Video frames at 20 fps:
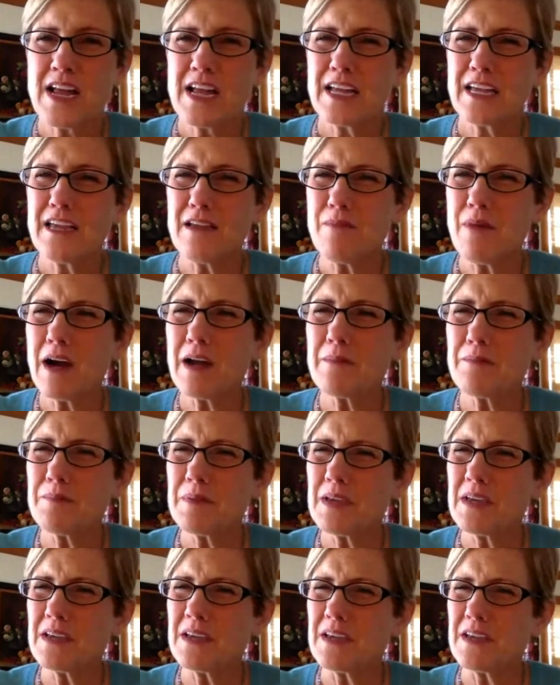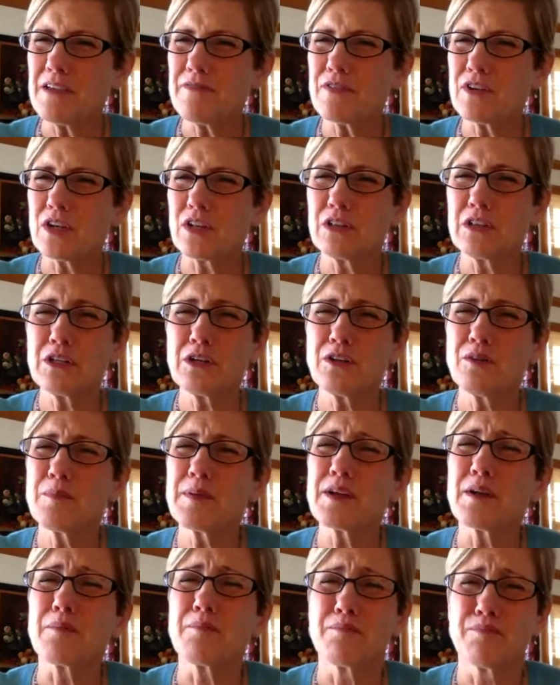He might be even a little
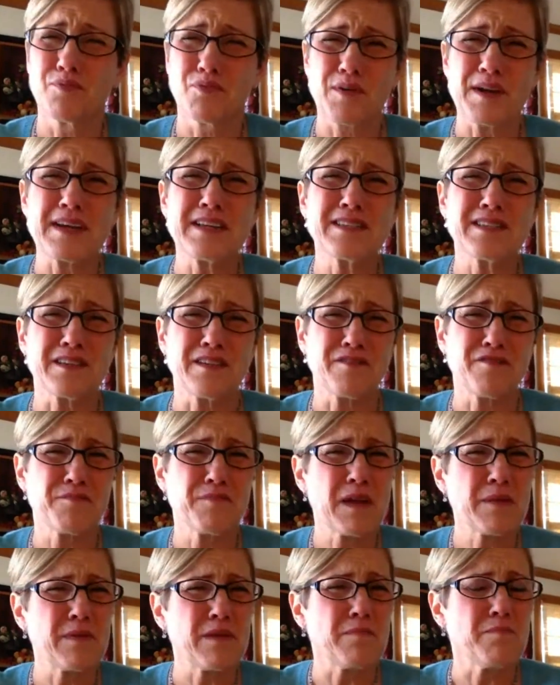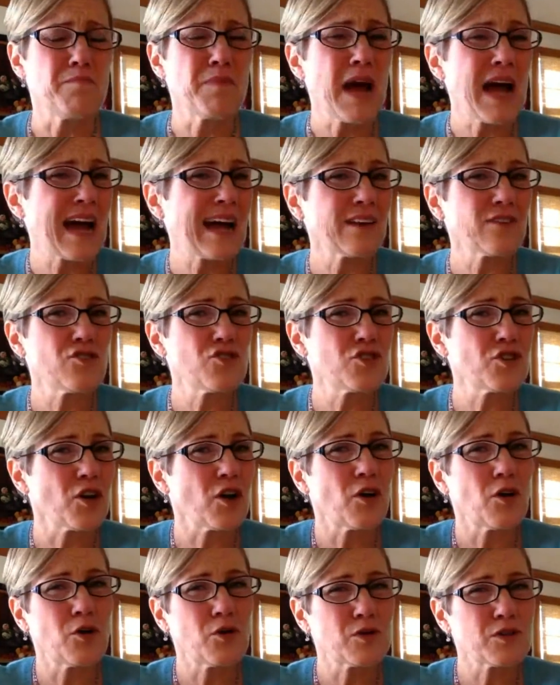bit abrasive, maybe bad
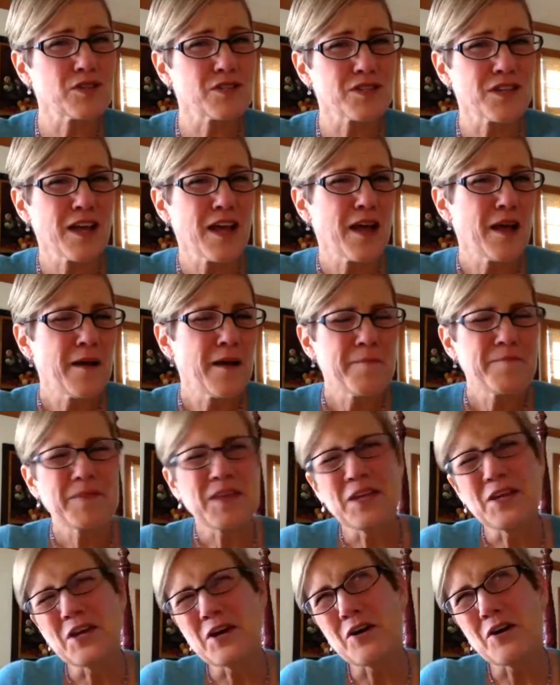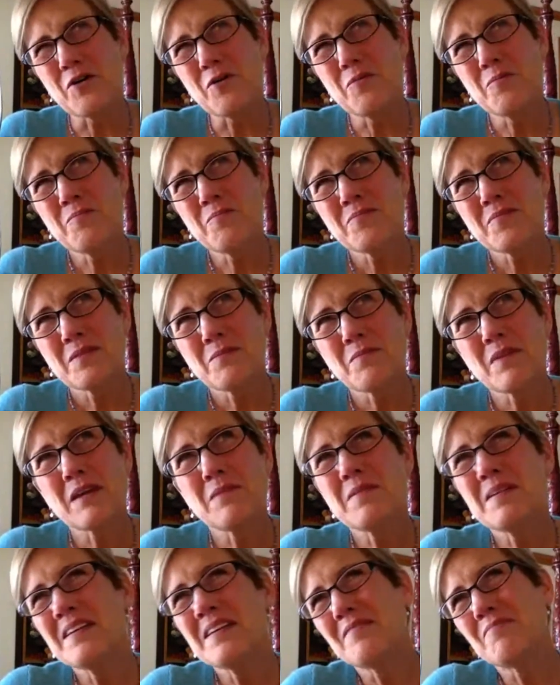jokes, you know,
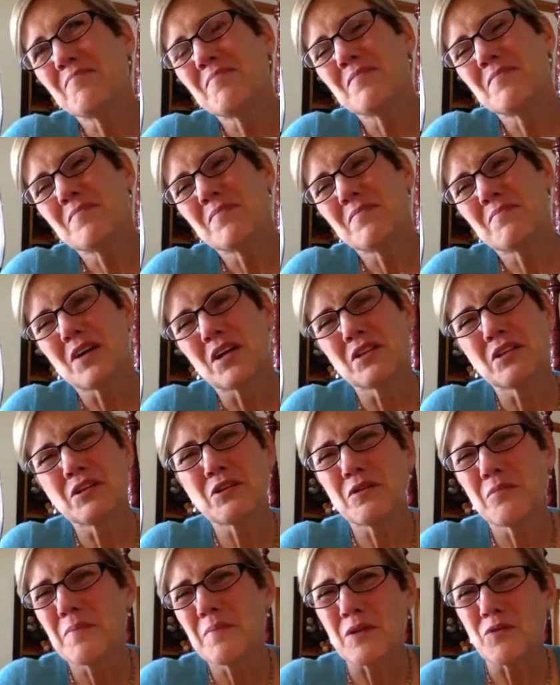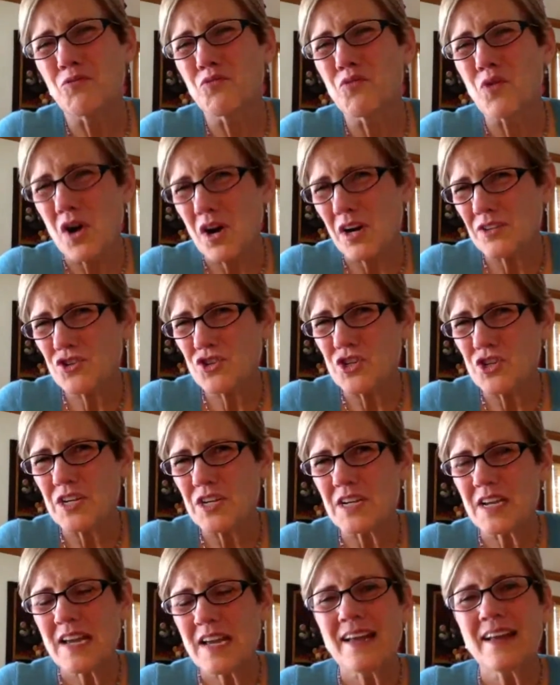maybe a little bit
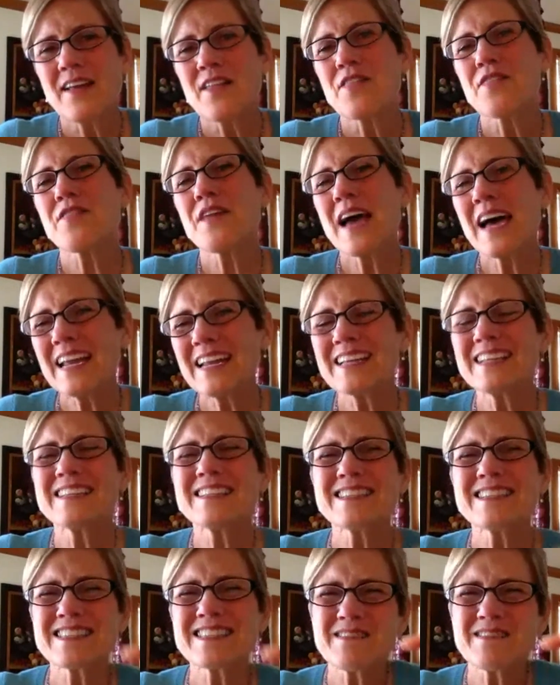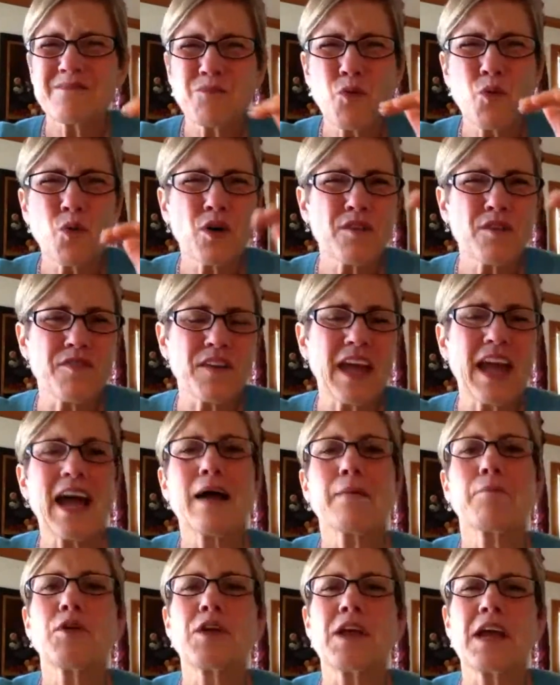raunchy, That is more of
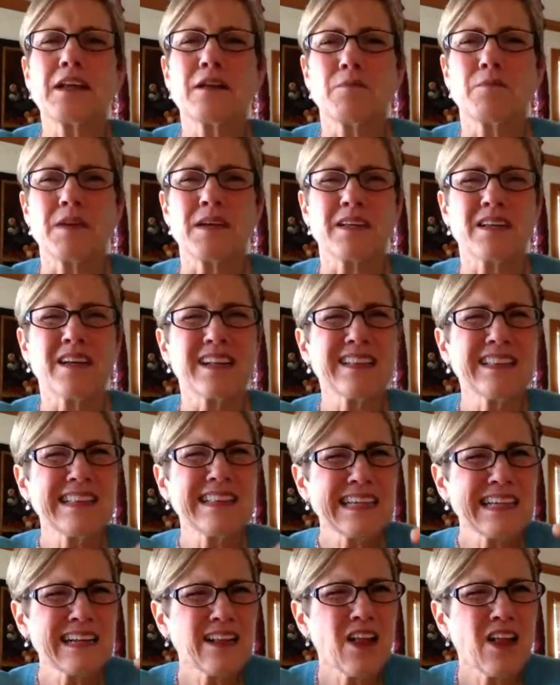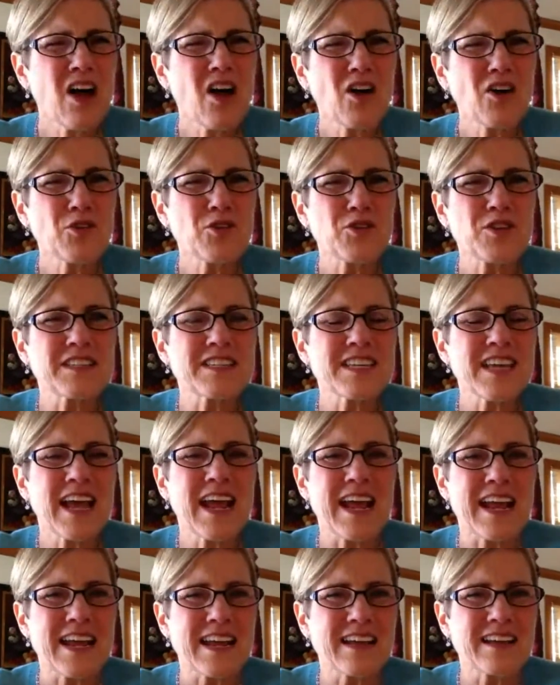Cabernet to me. A little harder to
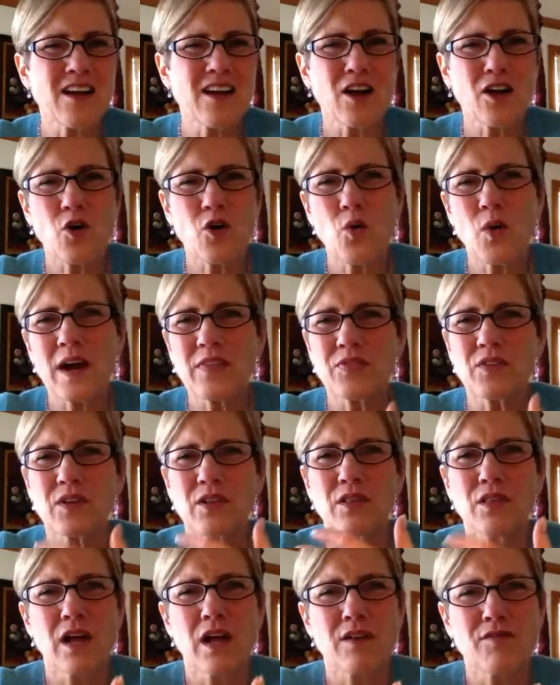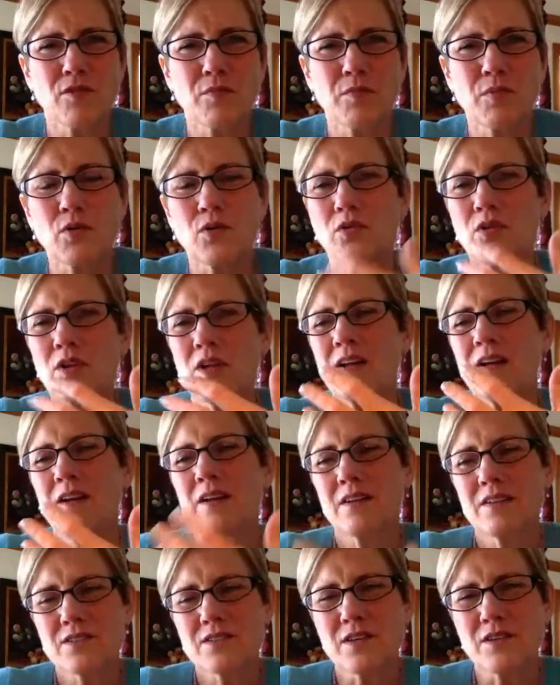take, not quite the lovable
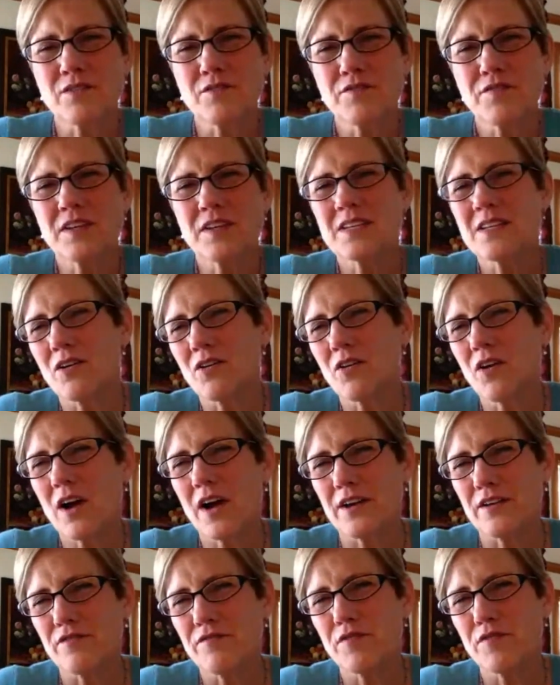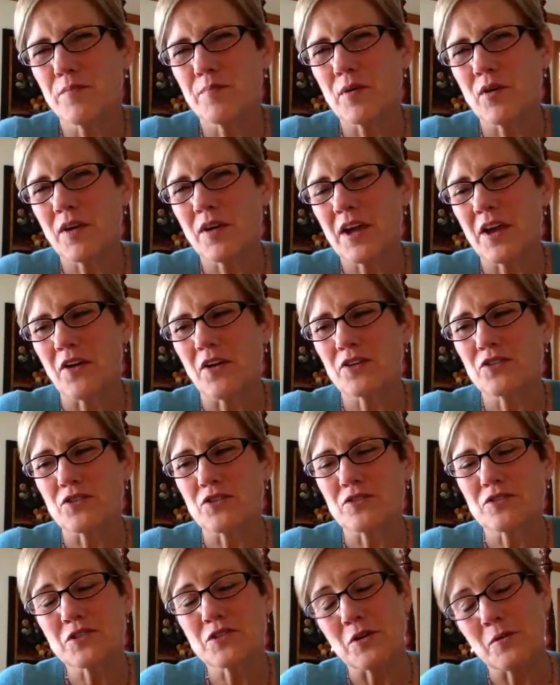Zinfandel kind of football
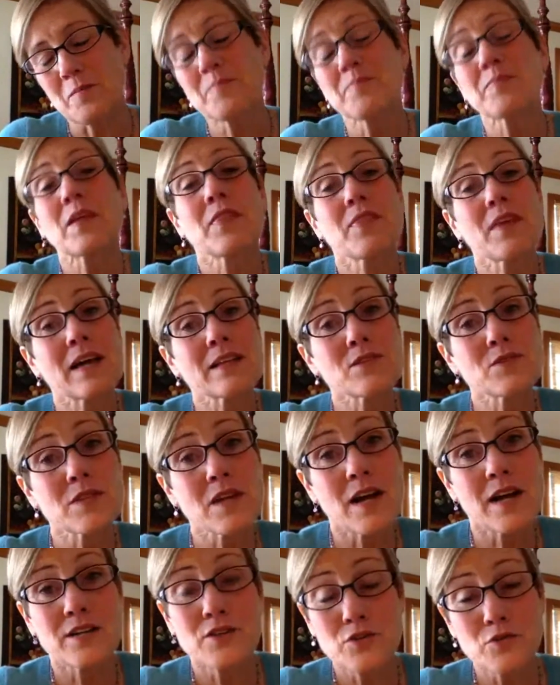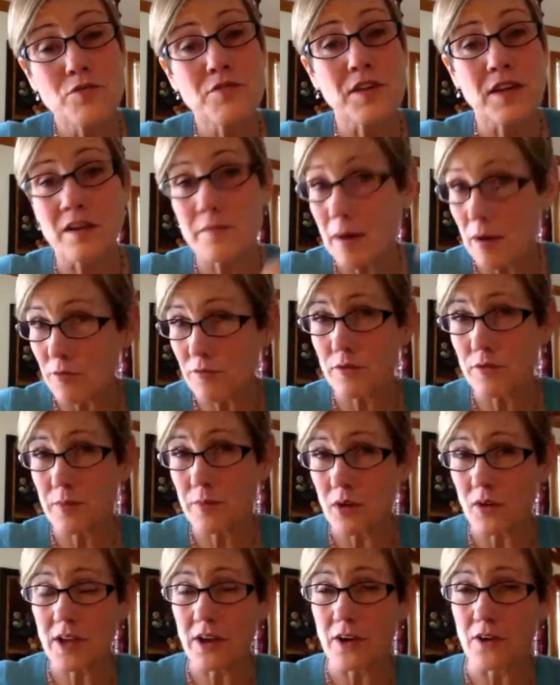character. So that's, I do think about
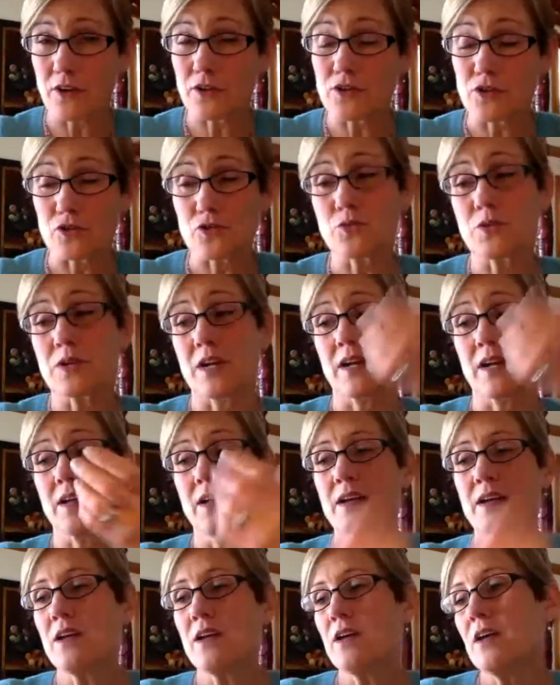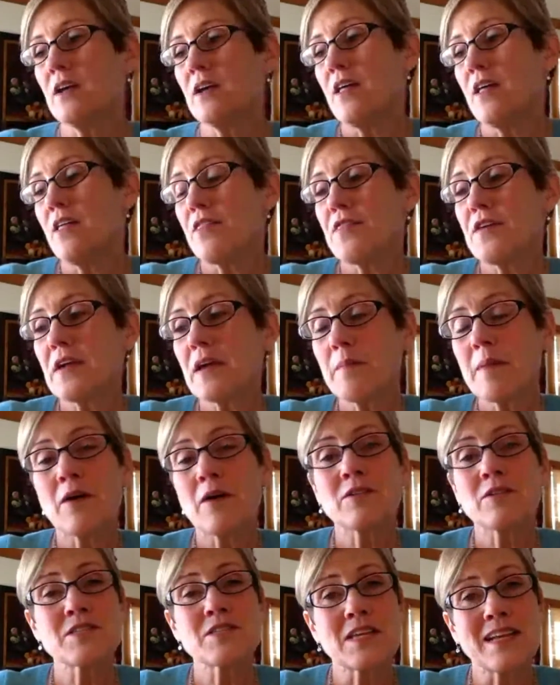football characters when I think
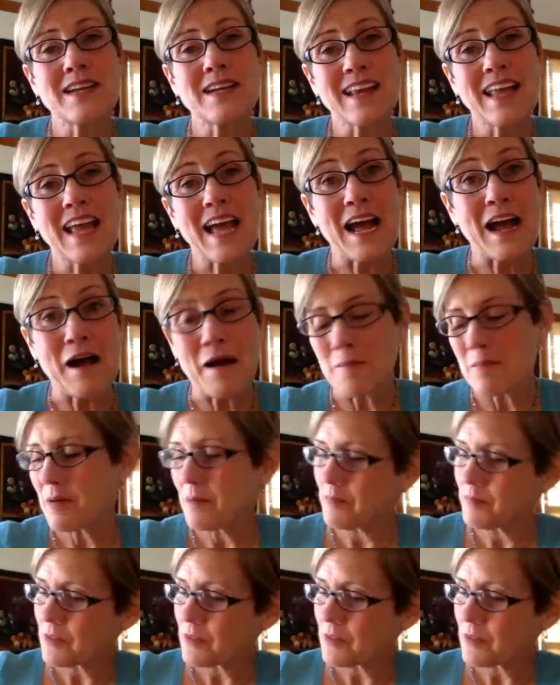about Zin and Cab.